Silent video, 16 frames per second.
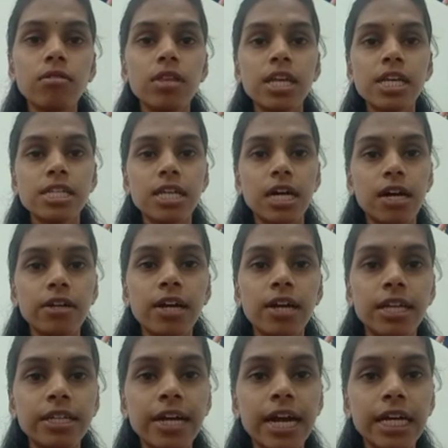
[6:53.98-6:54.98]
these are the
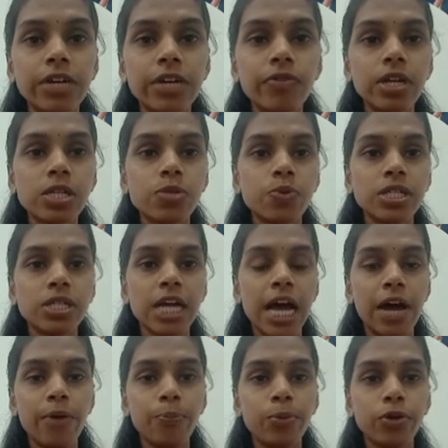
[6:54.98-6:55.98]
other activities which I
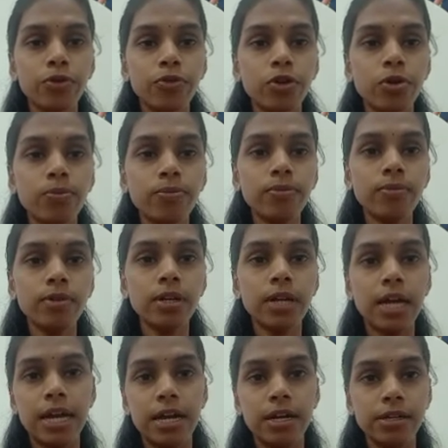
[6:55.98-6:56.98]
have performed
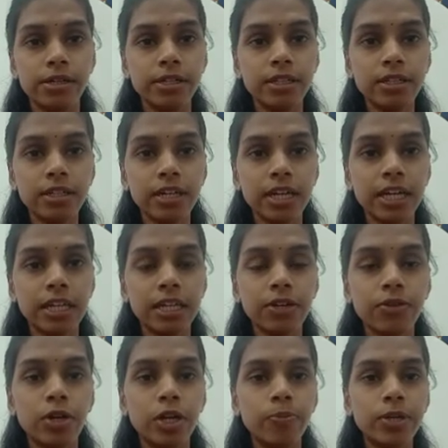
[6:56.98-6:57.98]
and done in the
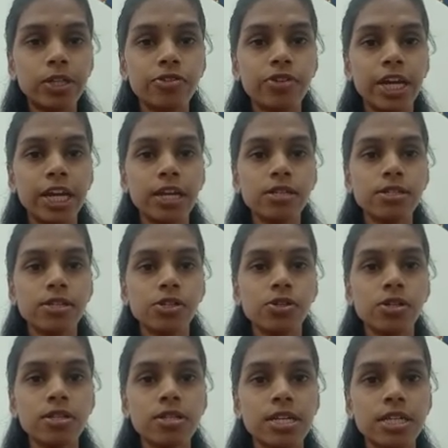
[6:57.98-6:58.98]
1 month training
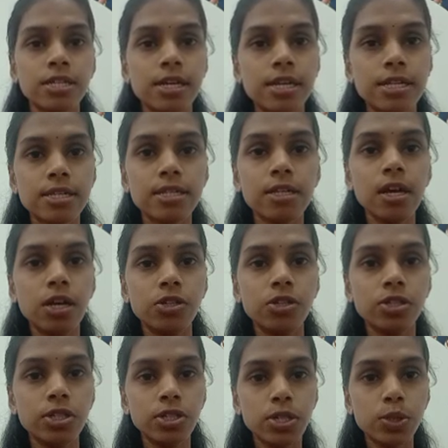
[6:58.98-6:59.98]
session, such as
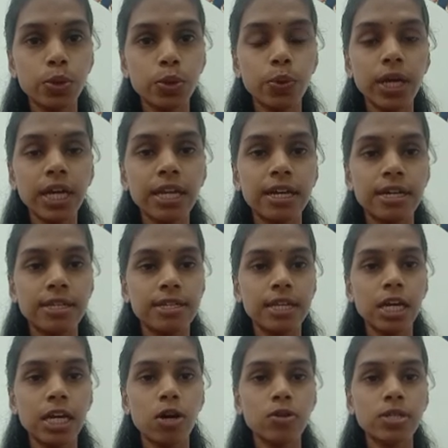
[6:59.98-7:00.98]
ginger sowing,
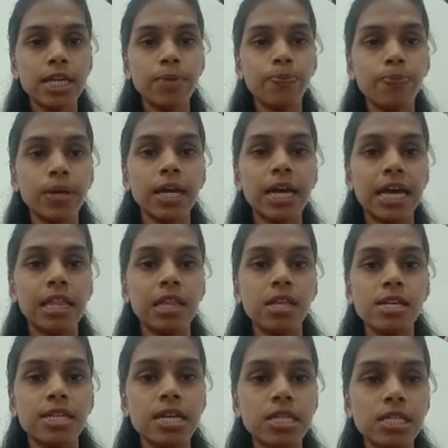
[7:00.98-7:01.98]
nursery housekeeping, and
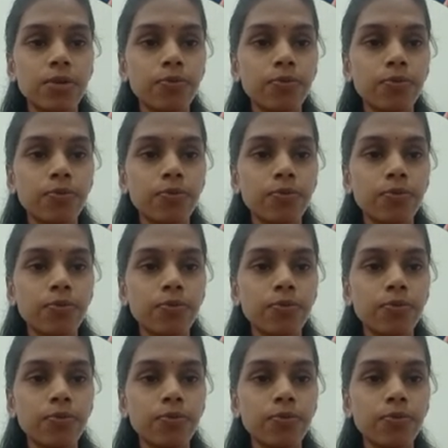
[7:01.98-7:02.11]
these are some